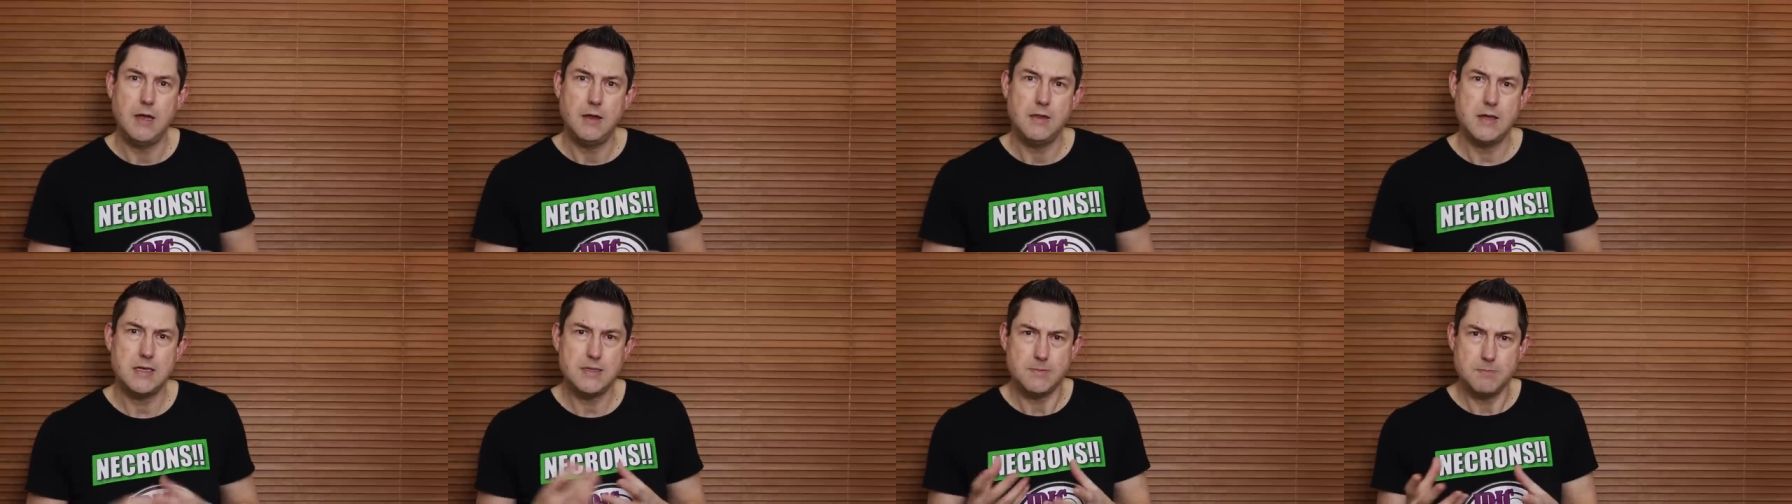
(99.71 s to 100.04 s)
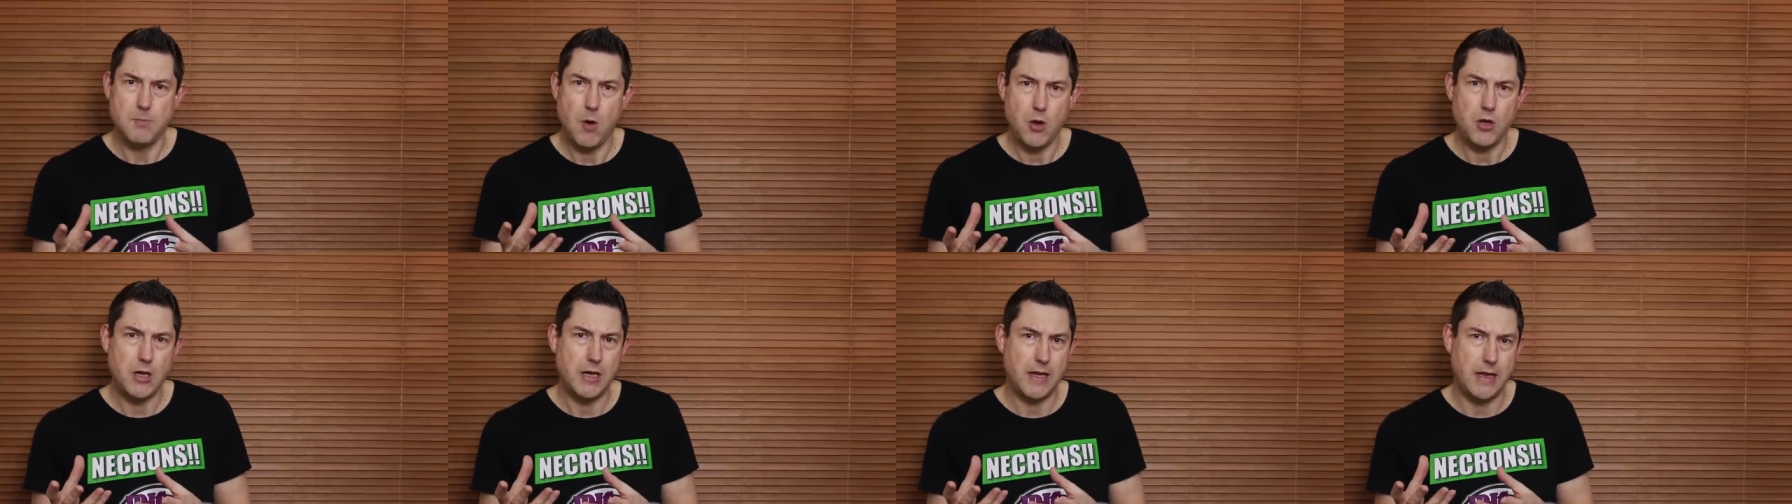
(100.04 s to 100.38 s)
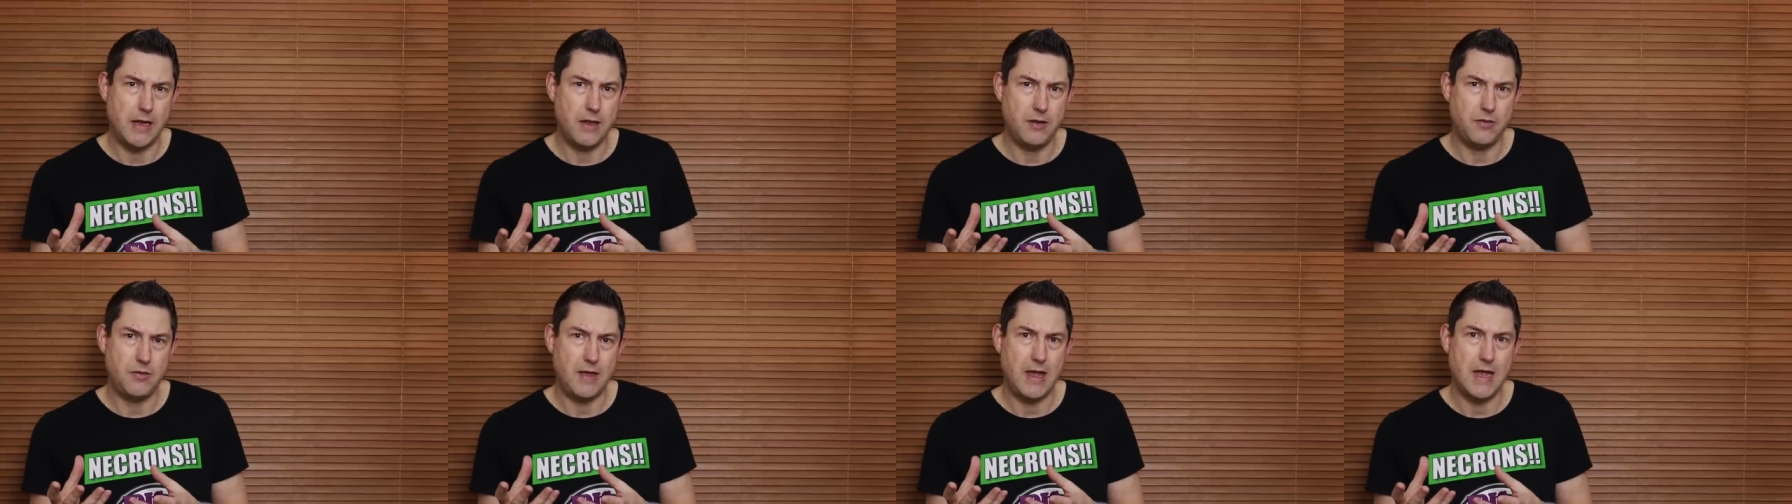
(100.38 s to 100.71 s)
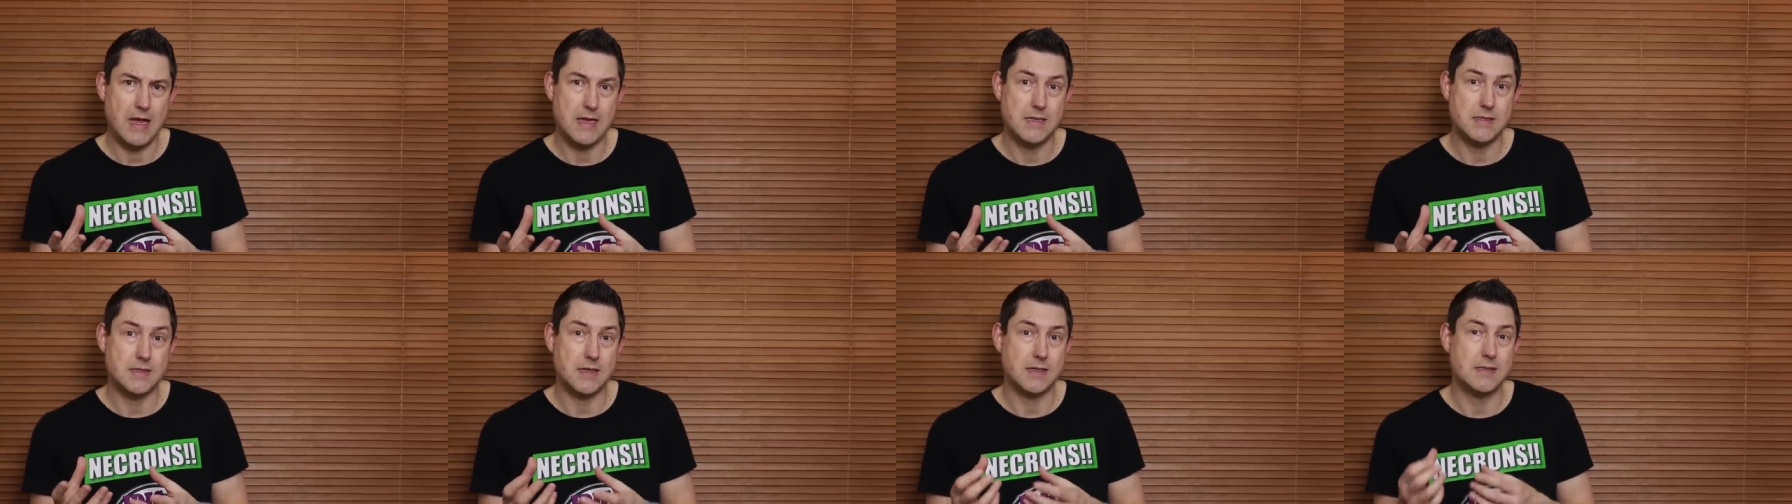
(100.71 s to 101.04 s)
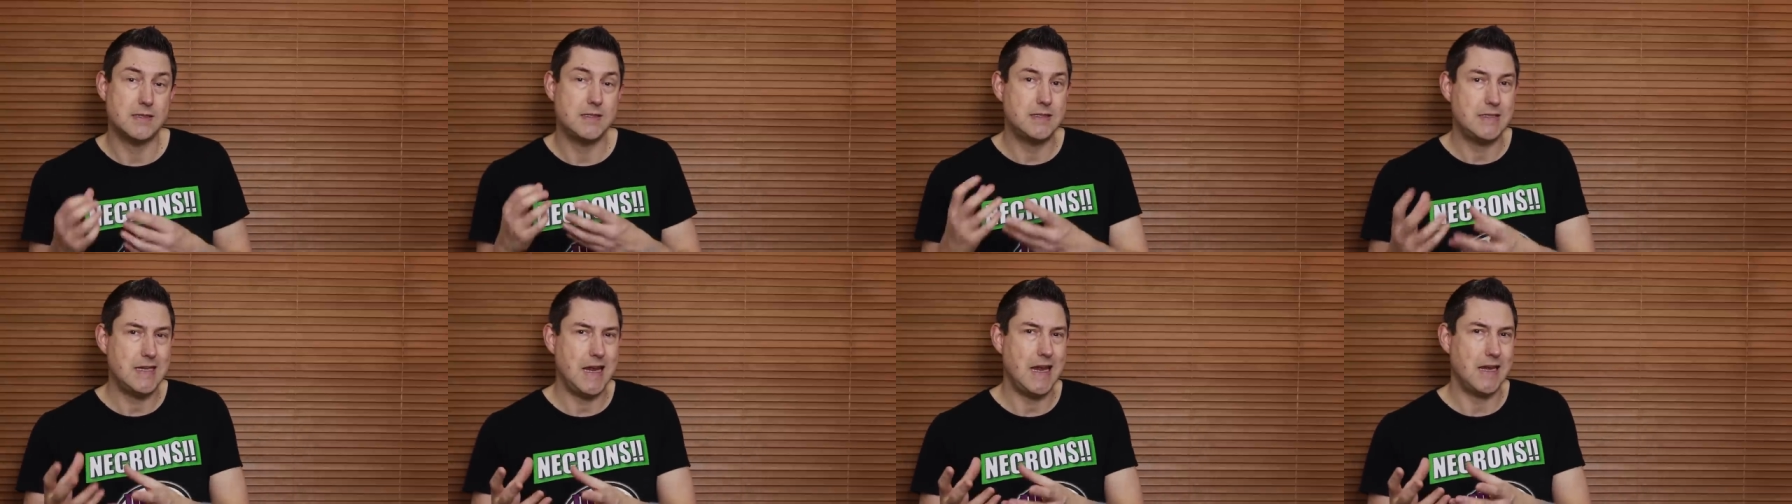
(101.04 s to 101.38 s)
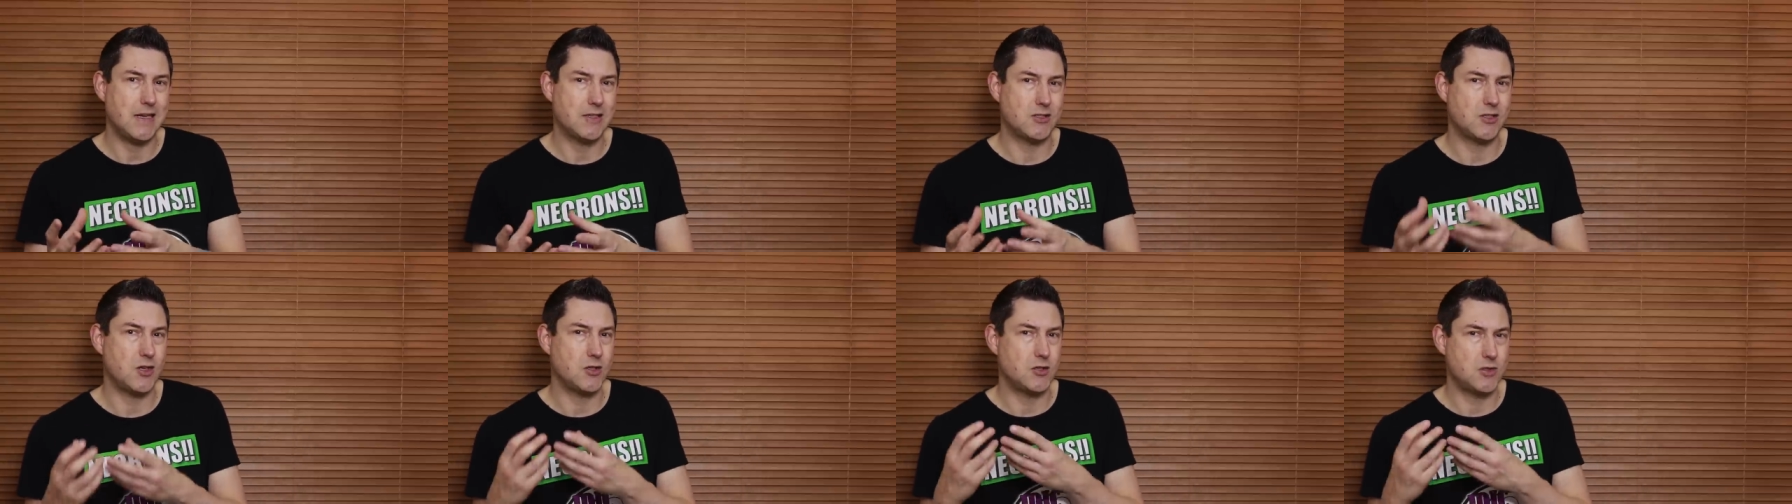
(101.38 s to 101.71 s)
this monolith has
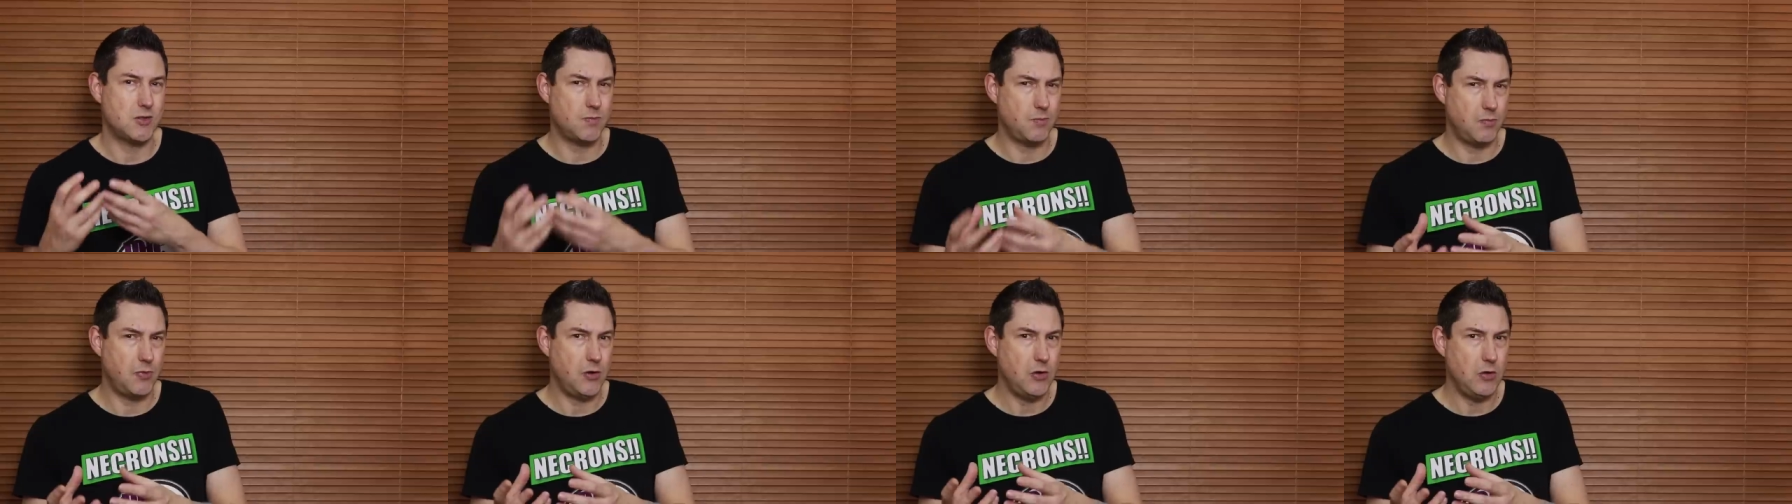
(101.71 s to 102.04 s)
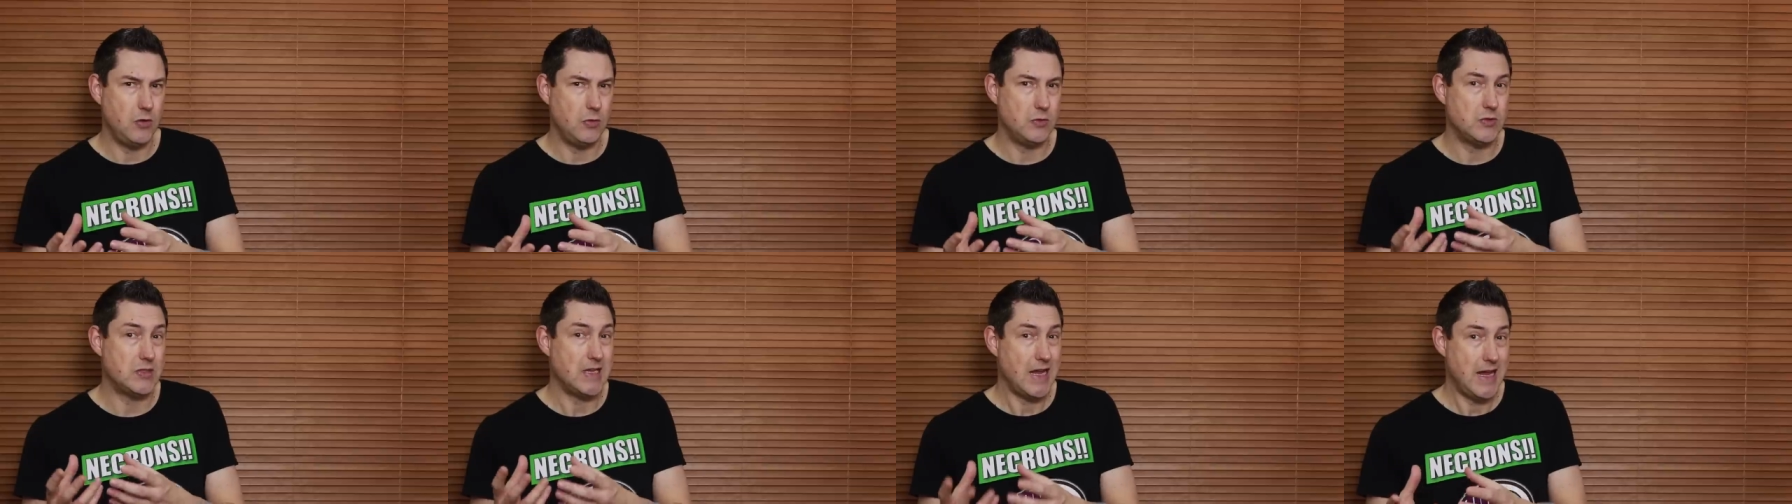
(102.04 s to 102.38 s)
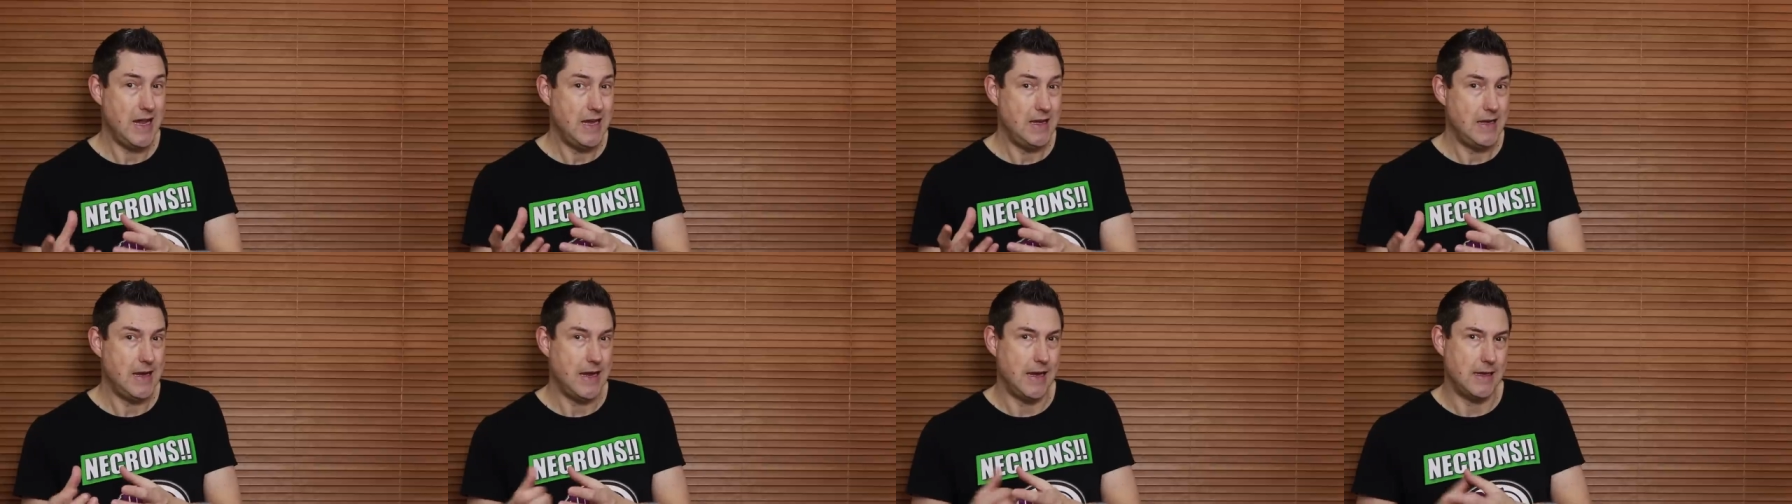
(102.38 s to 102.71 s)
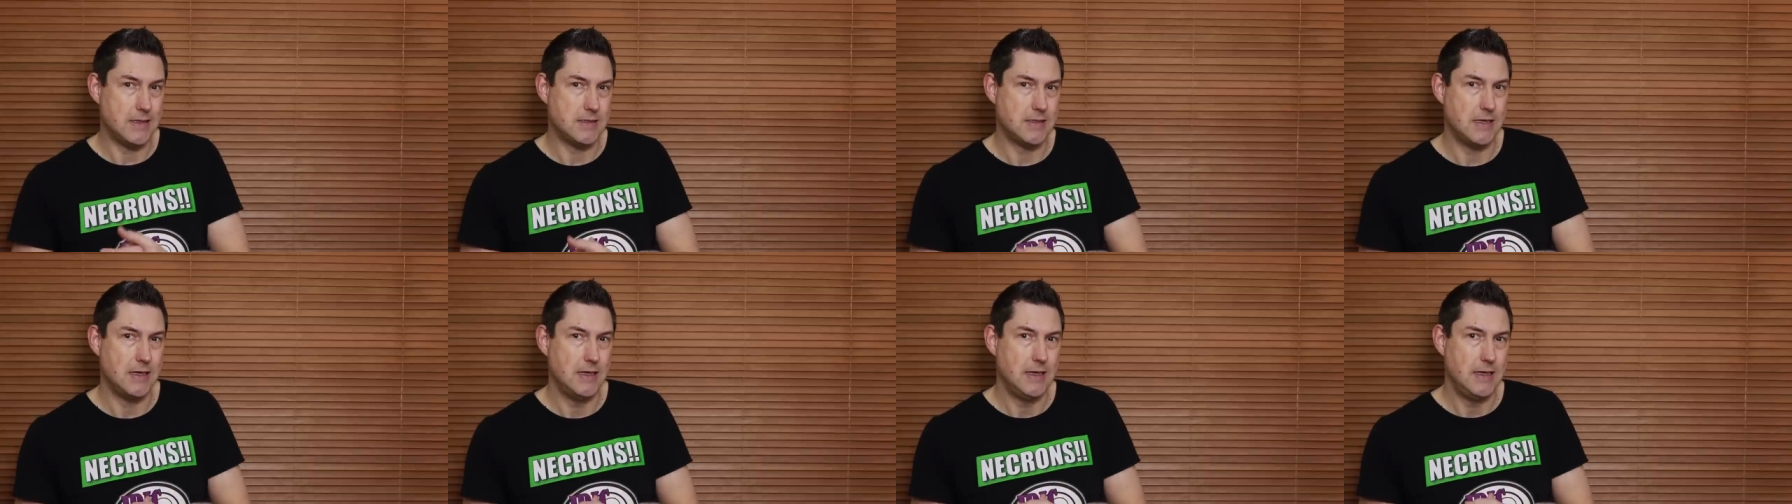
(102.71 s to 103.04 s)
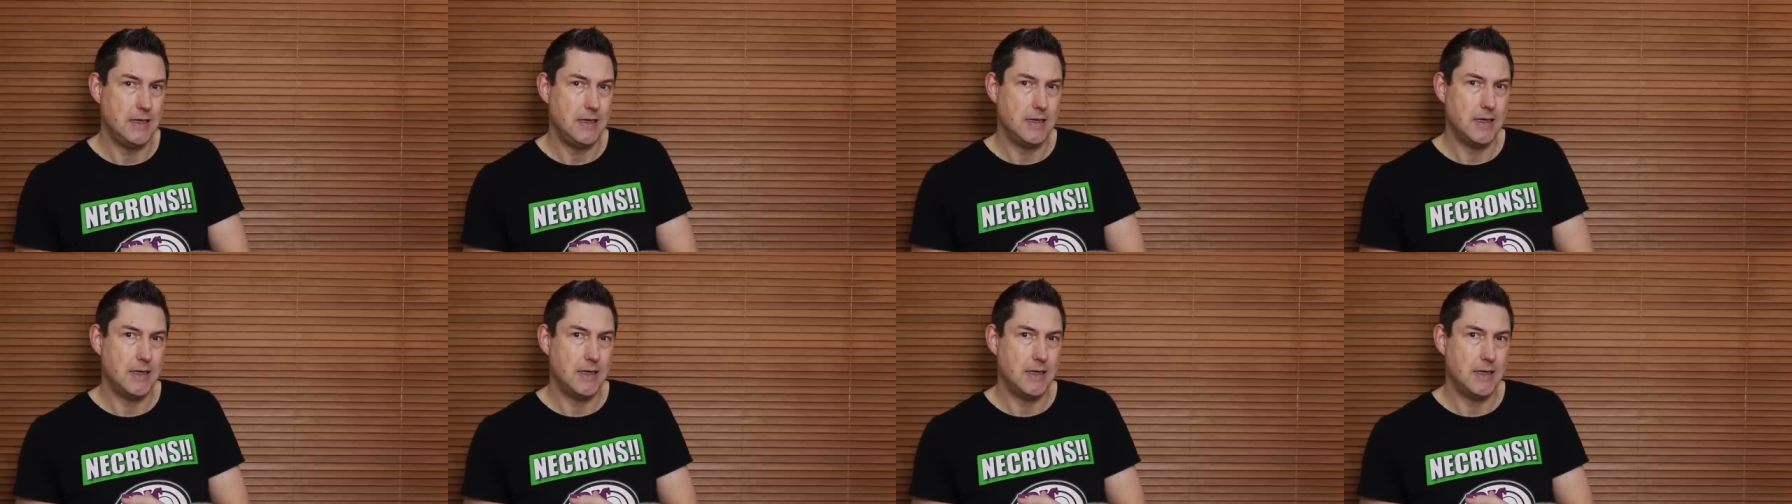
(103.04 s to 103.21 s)
six sprues in it,